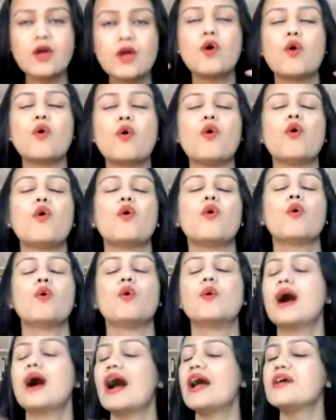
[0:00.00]
oh,
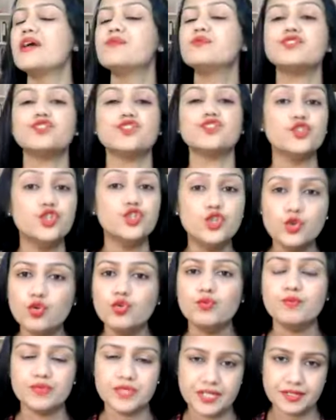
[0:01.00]
I was
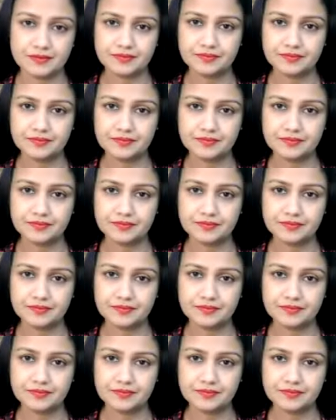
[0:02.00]
doomed.